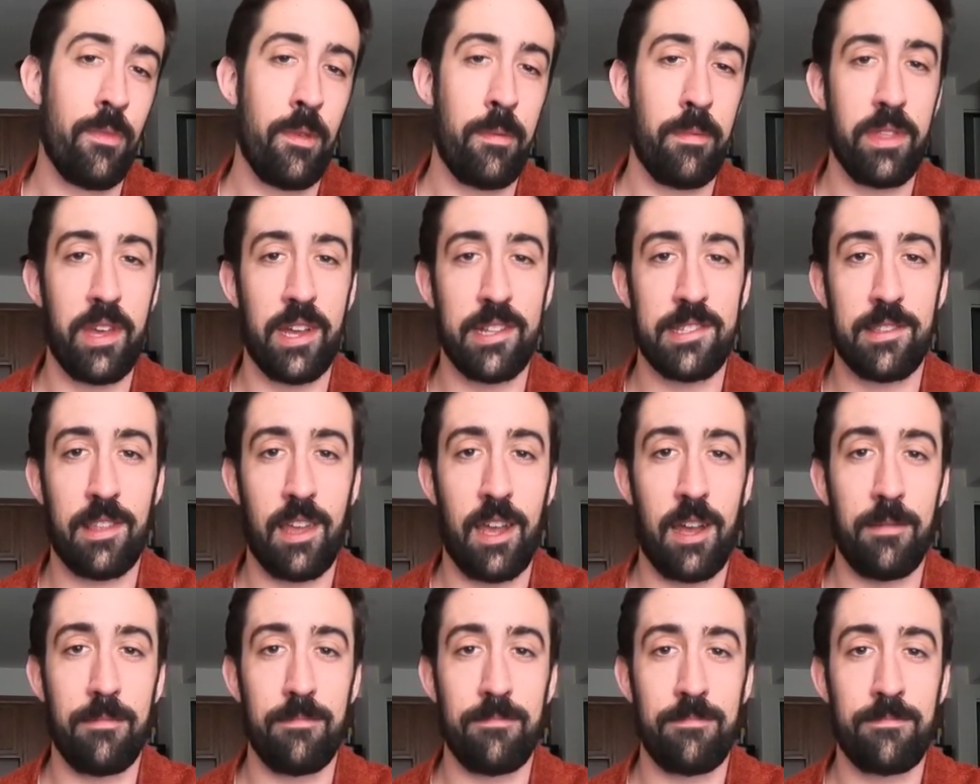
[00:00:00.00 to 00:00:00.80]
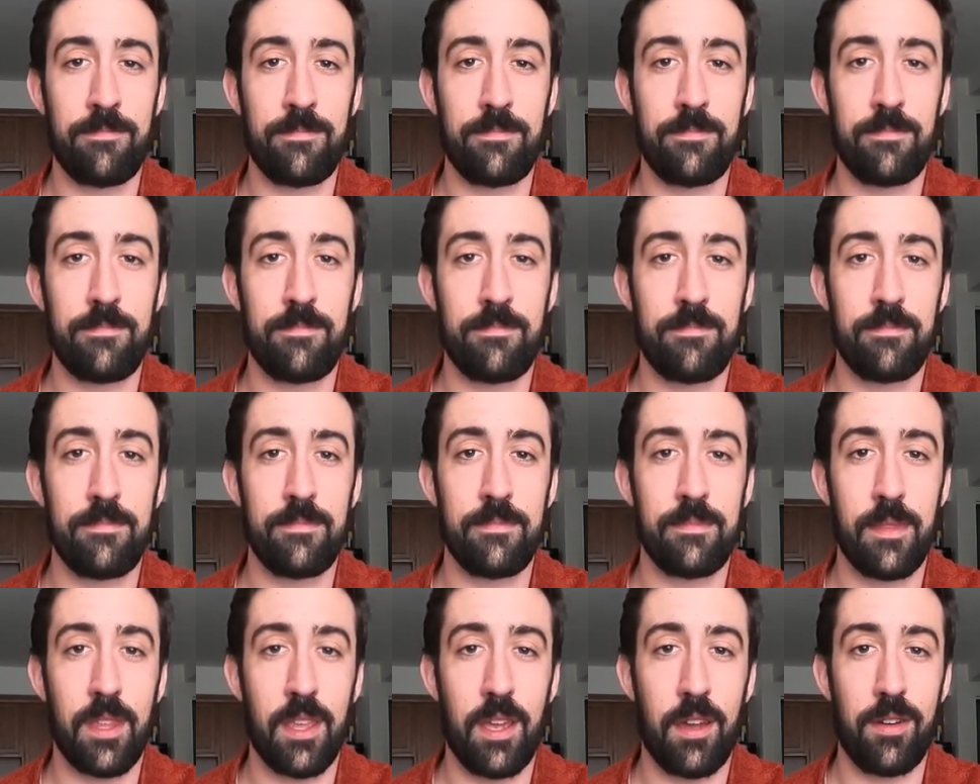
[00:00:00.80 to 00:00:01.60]
But that's that.
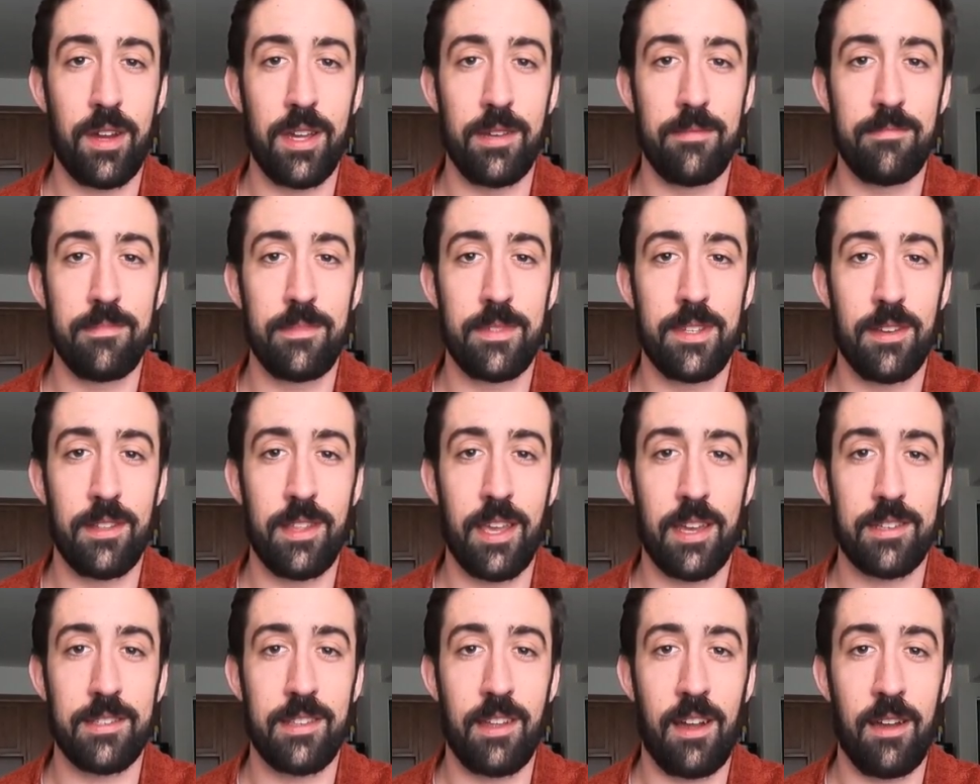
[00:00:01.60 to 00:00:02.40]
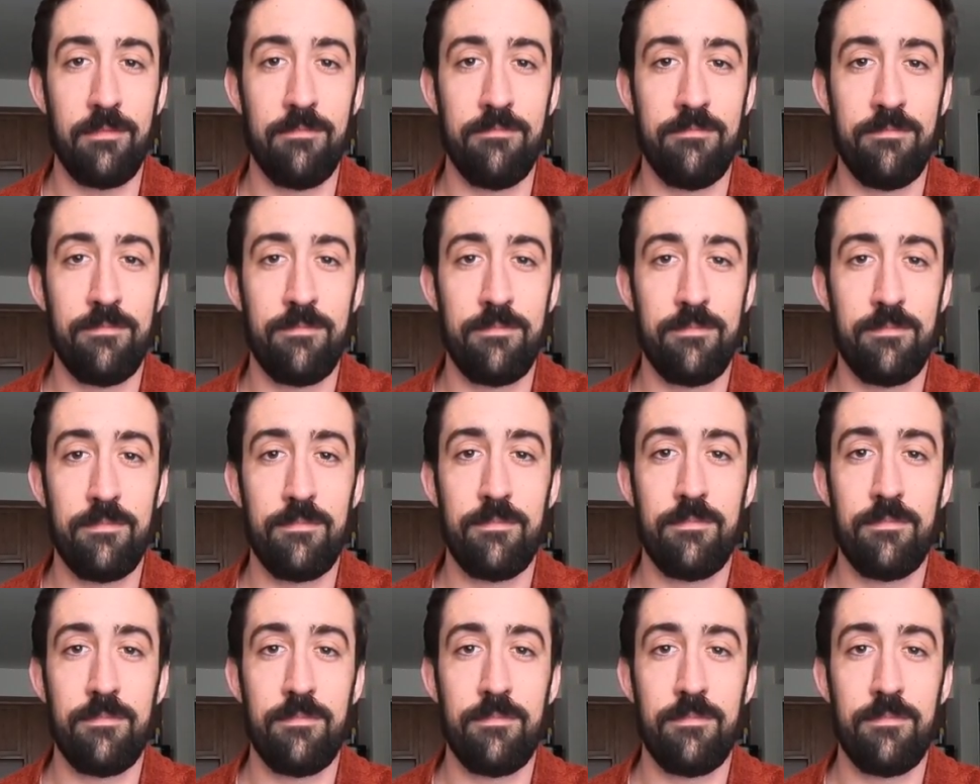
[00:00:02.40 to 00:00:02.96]
All right, till next time.